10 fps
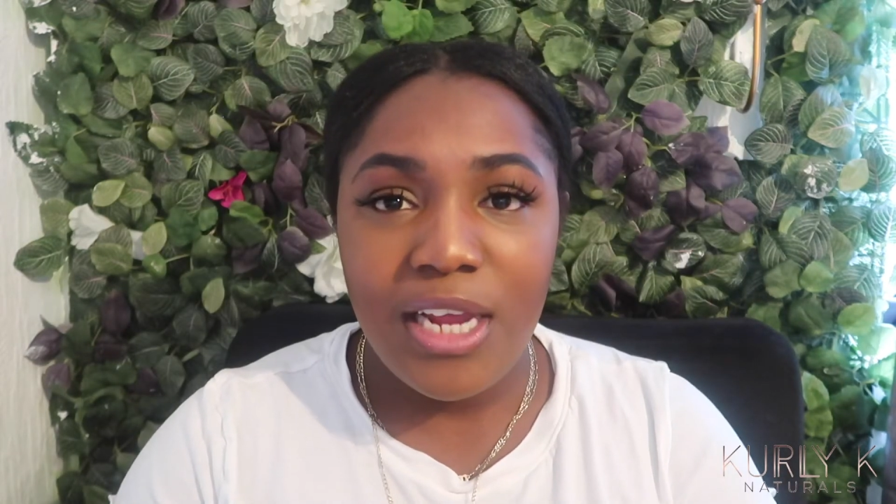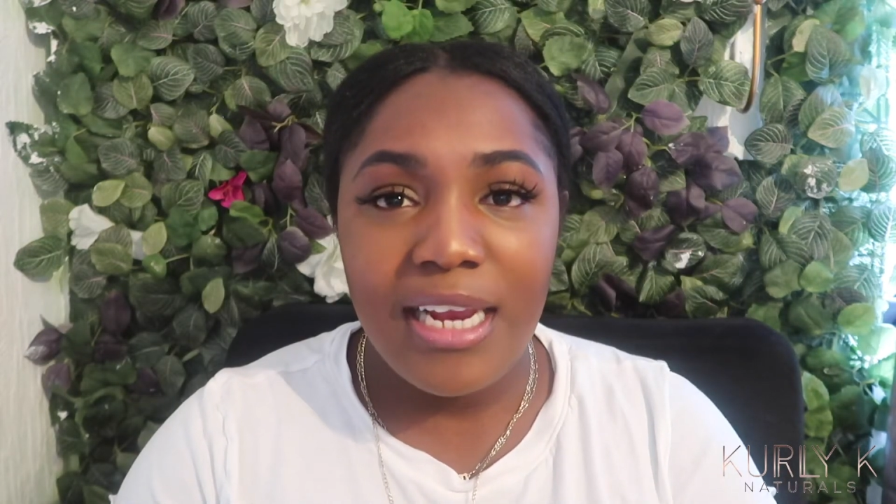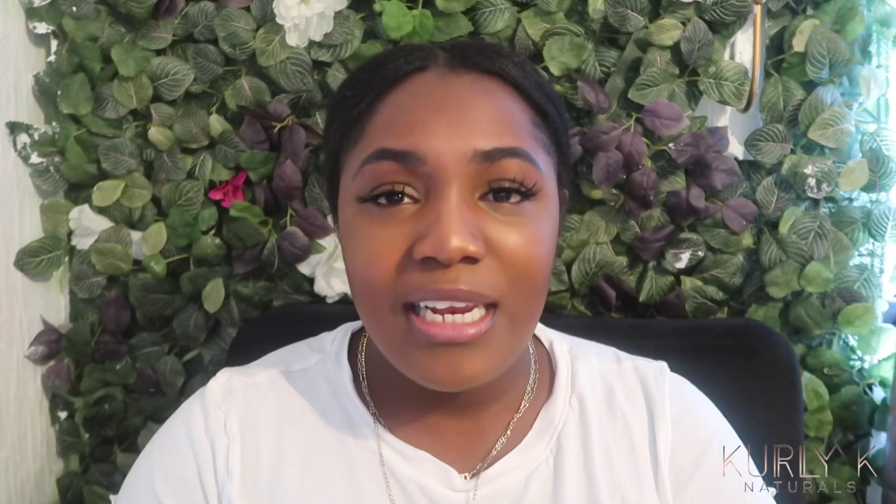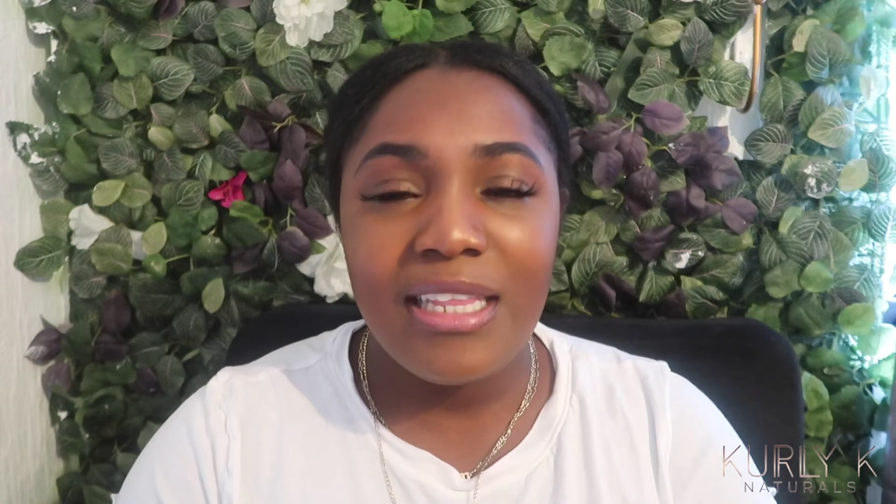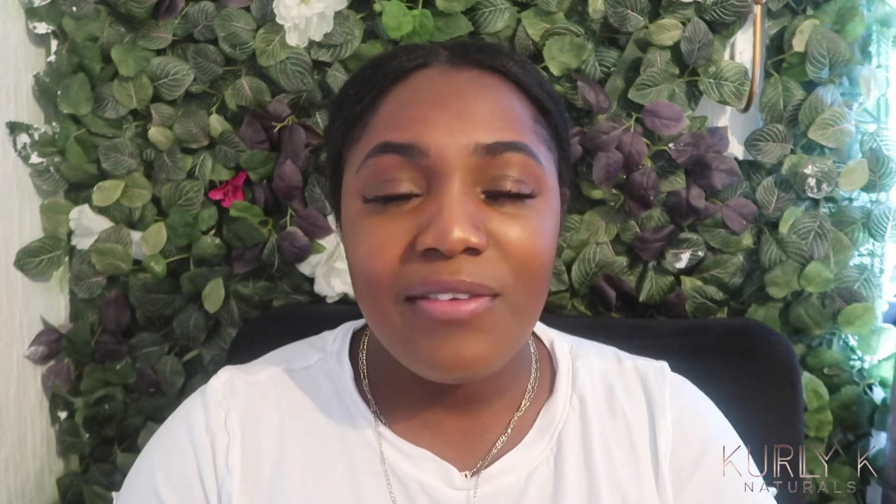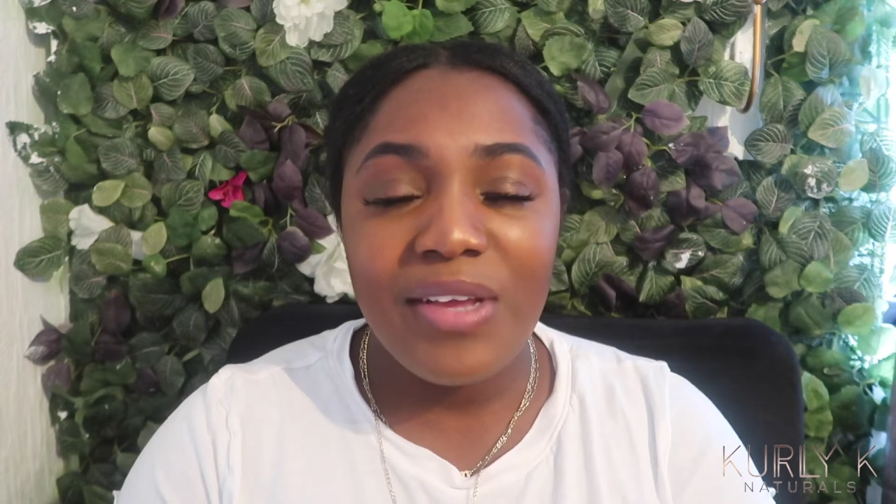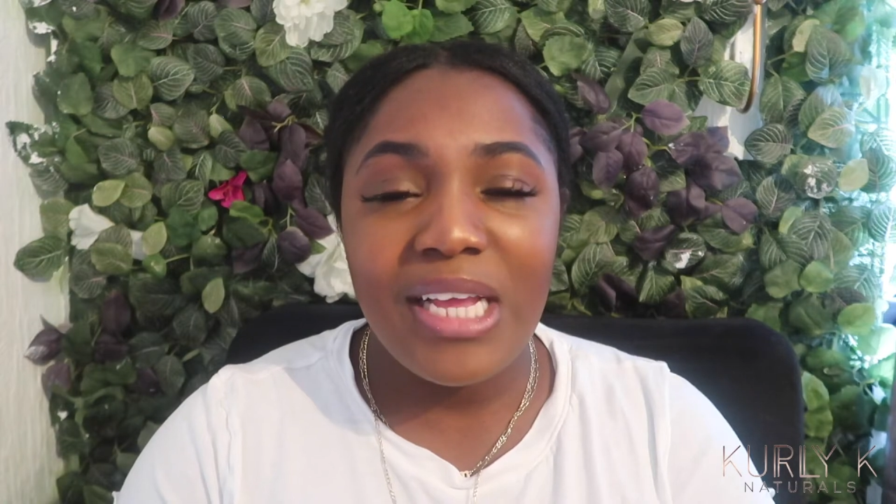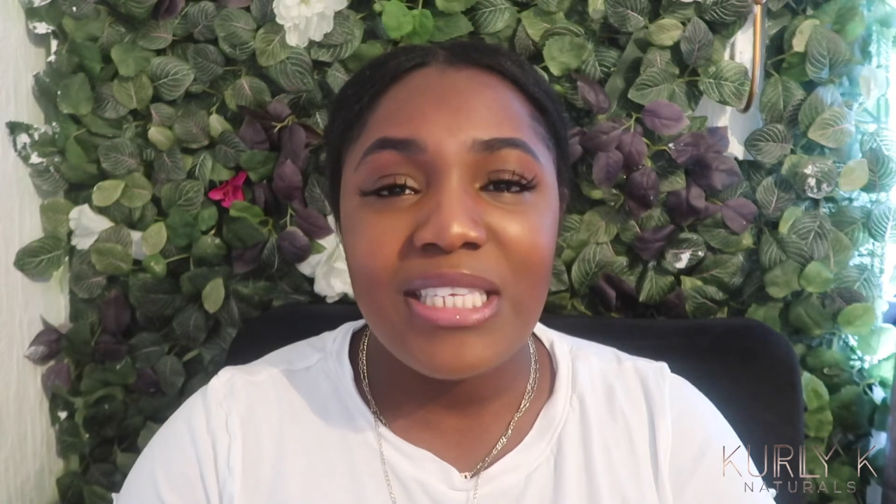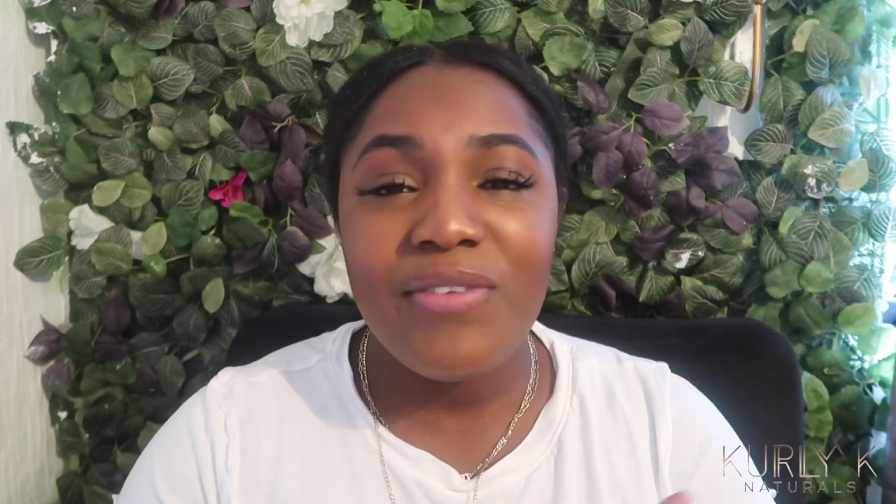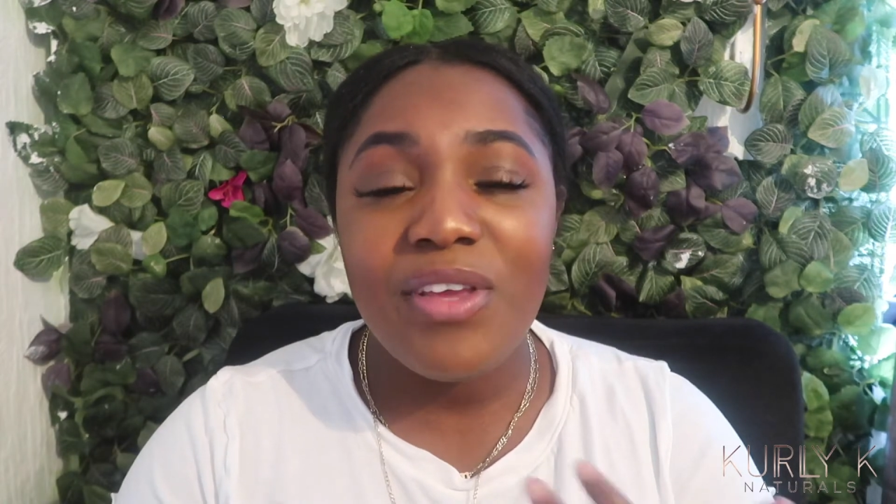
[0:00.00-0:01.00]
And the
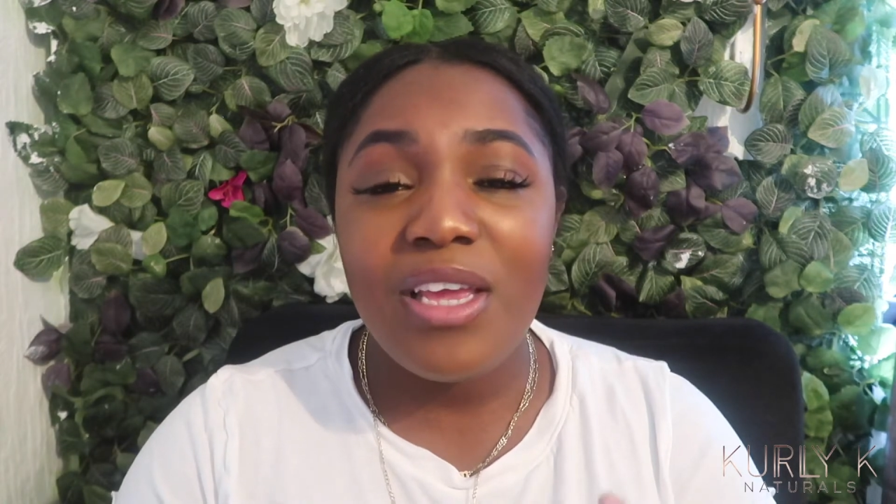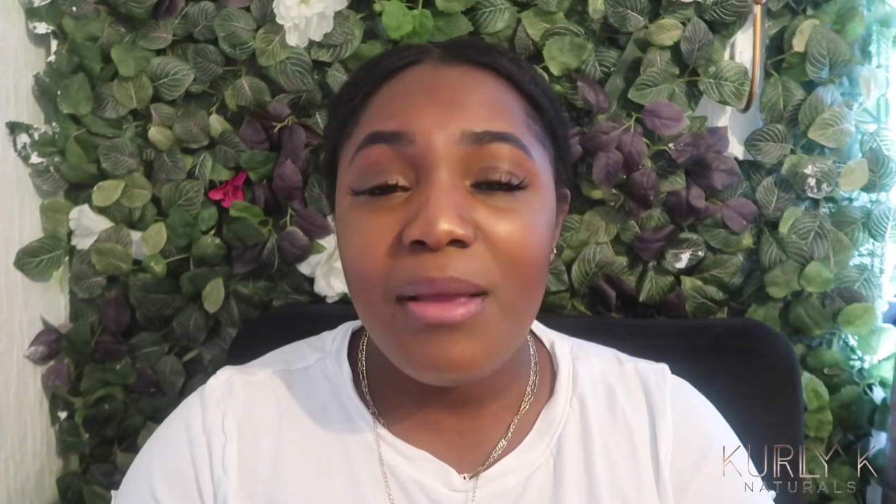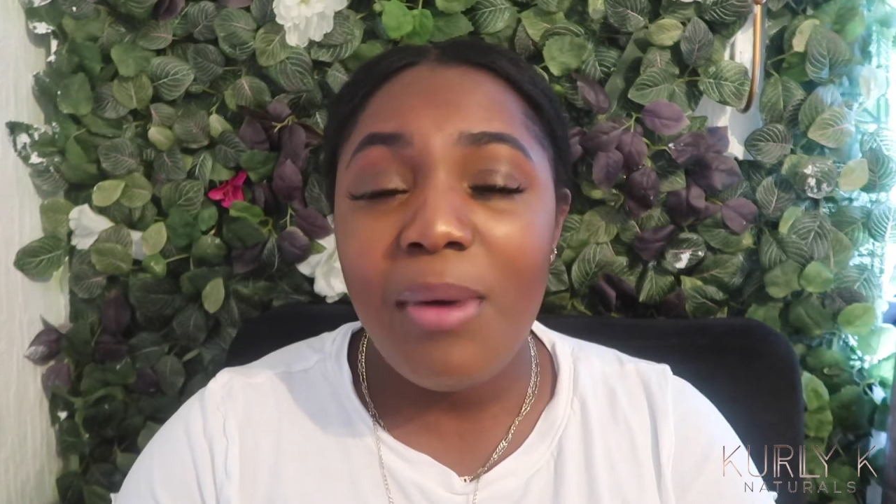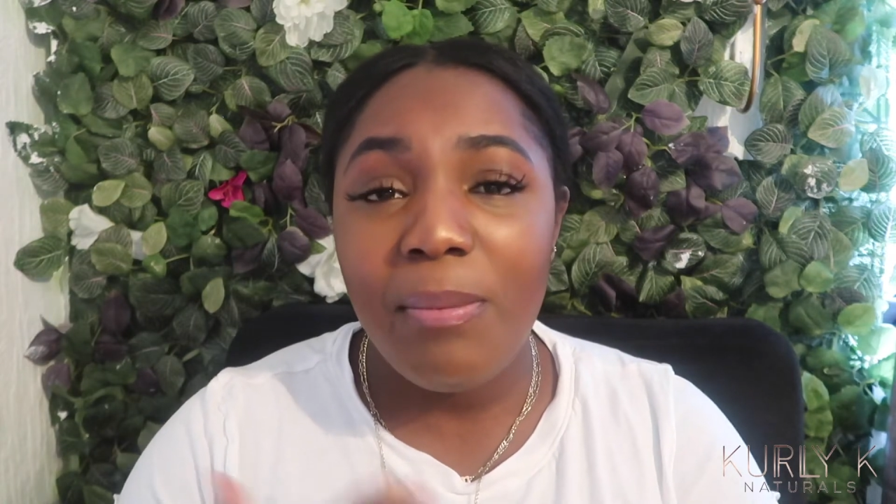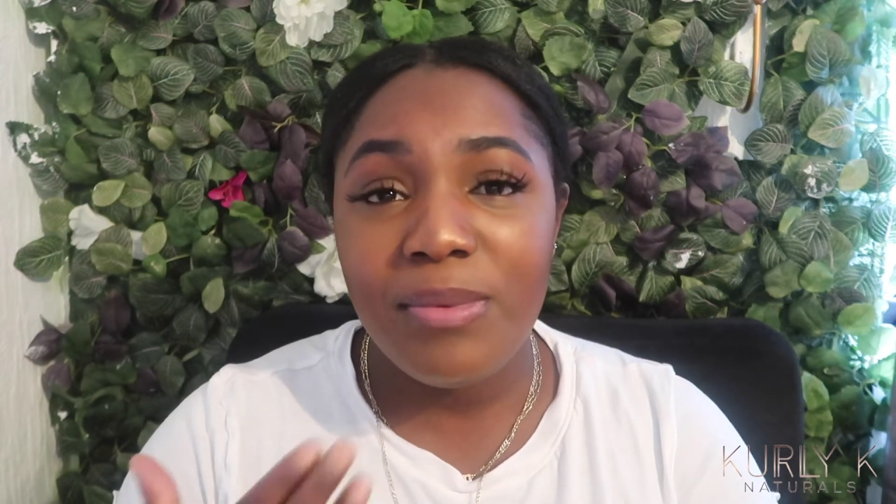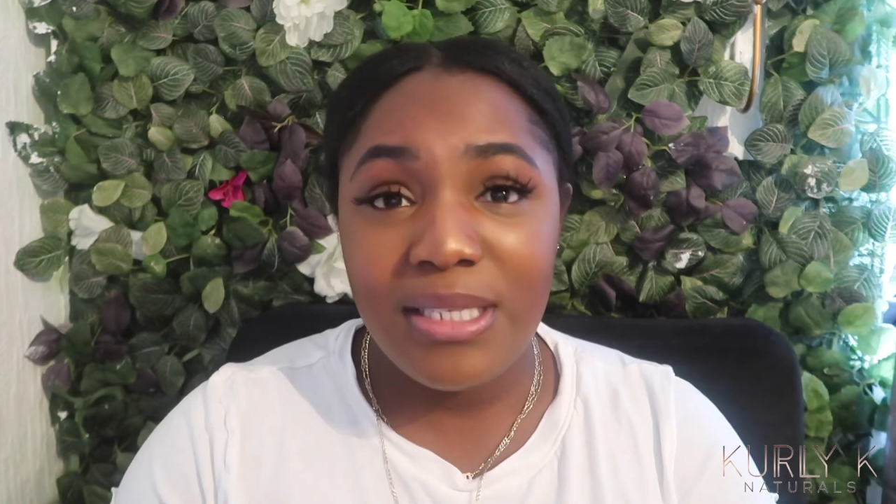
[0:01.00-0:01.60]
thing is, if you keep up